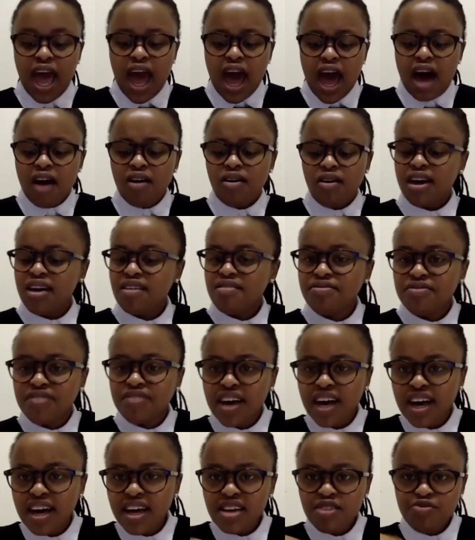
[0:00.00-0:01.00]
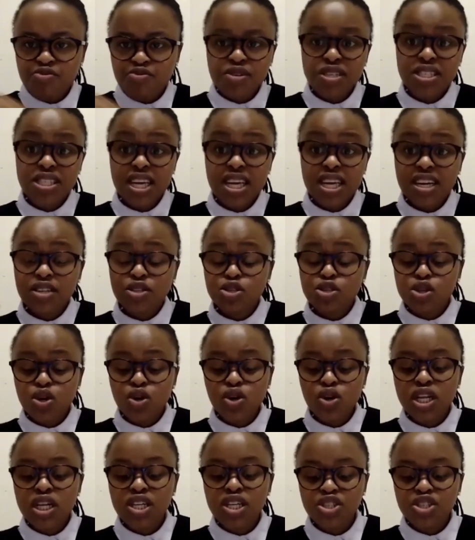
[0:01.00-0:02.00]
However, if we take it so
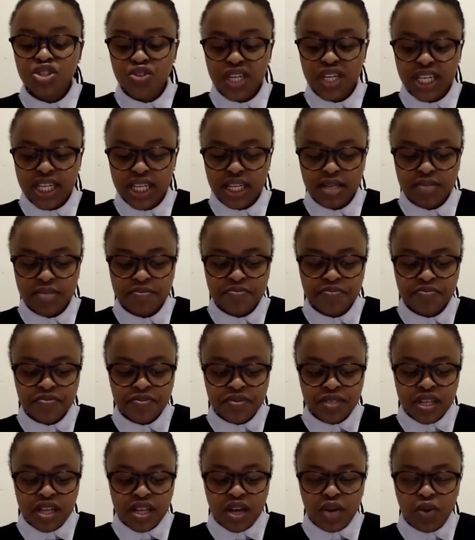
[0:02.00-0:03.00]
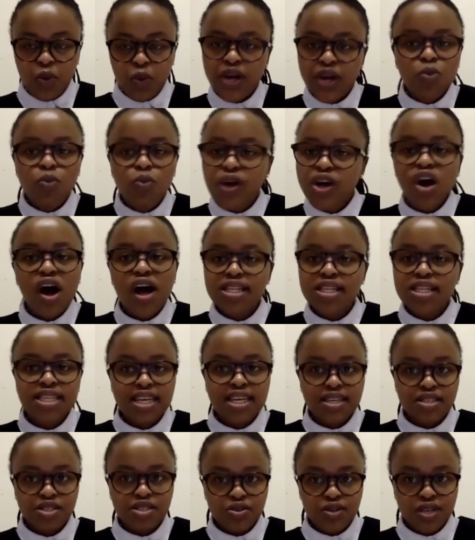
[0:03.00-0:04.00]
literally, we can't
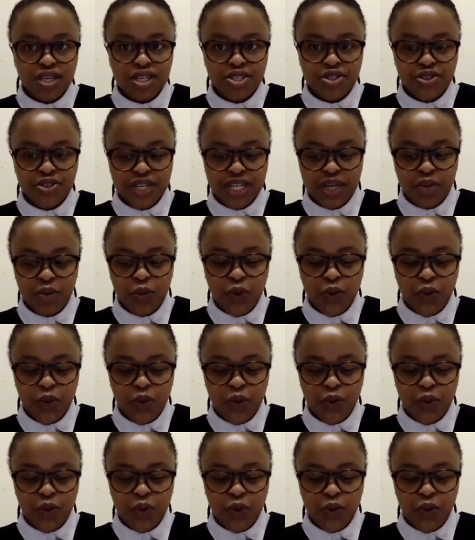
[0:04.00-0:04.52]
take it so literally.